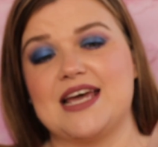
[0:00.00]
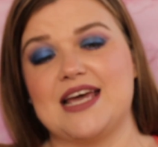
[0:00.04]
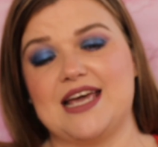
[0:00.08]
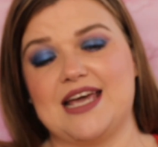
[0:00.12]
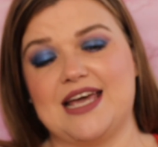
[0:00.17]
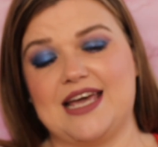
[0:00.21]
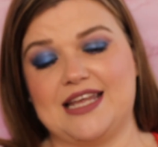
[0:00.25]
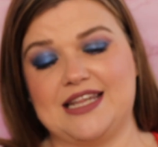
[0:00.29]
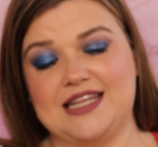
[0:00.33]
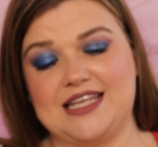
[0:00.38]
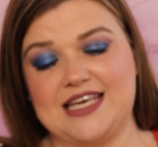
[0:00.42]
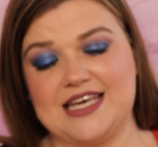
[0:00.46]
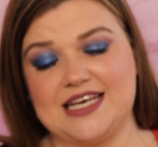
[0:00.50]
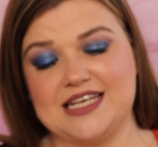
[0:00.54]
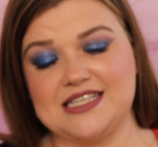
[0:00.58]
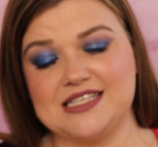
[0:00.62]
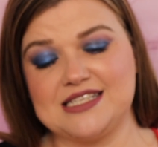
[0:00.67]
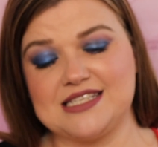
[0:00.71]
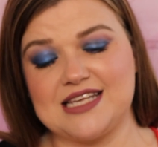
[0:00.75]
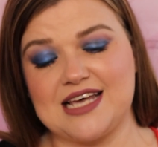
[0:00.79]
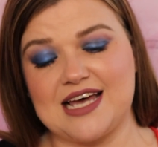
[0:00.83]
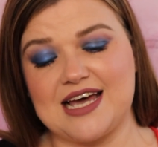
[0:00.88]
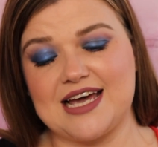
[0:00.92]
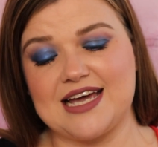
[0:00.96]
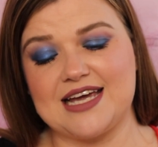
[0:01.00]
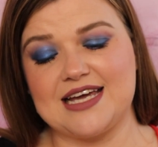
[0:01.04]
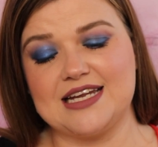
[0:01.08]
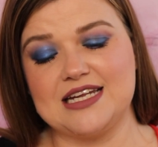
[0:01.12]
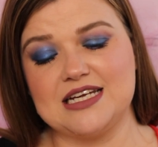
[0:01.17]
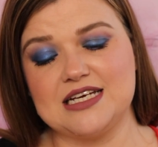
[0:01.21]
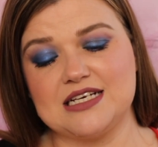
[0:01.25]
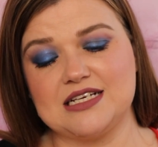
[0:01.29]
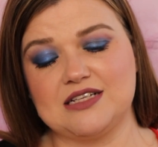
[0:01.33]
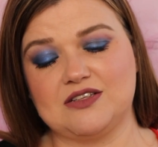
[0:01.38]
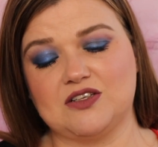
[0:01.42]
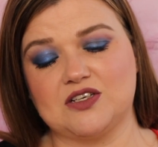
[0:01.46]
and the
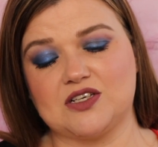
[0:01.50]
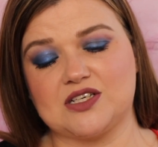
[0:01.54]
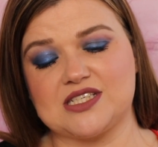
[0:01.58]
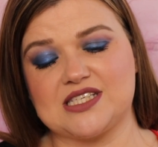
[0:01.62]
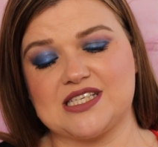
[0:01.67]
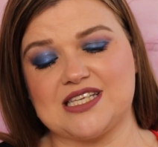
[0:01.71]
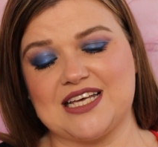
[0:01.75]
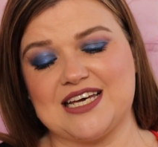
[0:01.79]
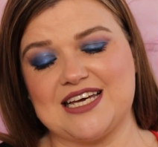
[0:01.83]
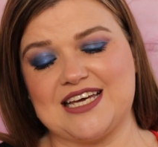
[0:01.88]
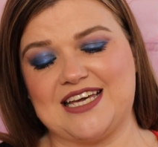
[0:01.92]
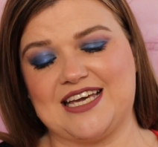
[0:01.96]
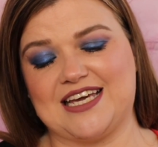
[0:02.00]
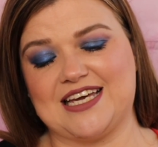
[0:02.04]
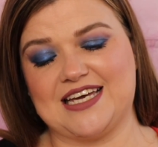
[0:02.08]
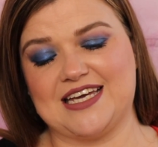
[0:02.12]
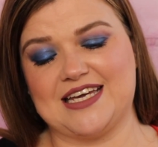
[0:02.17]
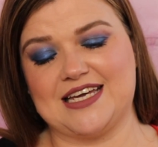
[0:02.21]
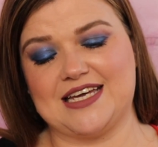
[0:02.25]
inside looks like